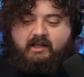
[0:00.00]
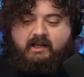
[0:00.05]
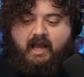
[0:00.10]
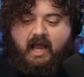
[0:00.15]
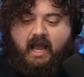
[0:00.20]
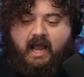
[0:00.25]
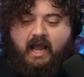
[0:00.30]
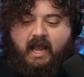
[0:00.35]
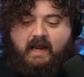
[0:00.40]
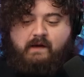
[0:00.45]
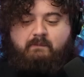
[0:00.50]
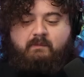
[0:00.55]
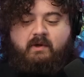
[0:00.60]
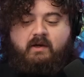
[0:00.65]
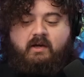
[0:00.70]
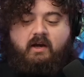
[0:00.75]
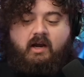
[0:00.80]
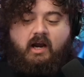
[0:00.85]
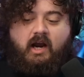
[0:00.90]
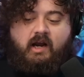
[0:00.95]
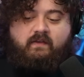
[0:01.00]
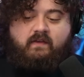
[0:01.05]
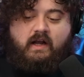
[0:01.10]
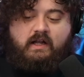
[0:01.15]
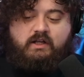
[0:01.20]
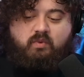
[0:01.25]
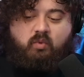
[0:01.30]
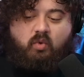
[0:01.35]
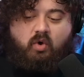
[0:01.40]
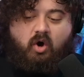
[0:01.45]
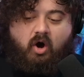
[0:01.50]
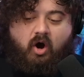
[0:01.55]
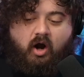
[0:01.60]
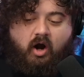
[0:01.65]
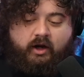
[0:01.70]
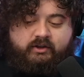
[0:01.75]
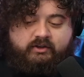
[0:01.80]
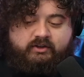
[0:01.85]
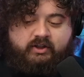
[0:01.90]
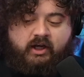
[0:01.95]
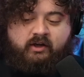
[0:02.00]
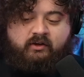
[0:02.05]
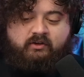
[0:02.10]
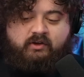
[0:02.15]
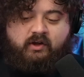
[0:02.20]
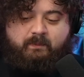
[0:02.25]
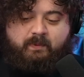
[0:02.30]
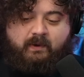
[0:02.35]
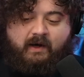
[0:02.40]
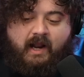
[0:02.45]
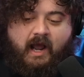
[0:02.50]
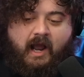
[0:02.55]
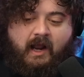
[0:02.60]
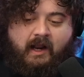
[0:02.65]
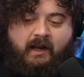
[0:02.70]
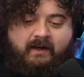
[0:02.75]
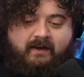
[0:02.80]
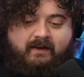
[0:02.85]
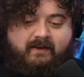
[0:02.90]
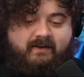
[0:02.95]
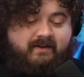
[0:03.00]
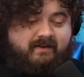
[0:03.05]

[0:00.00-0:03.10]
game, and that's what I intend to play.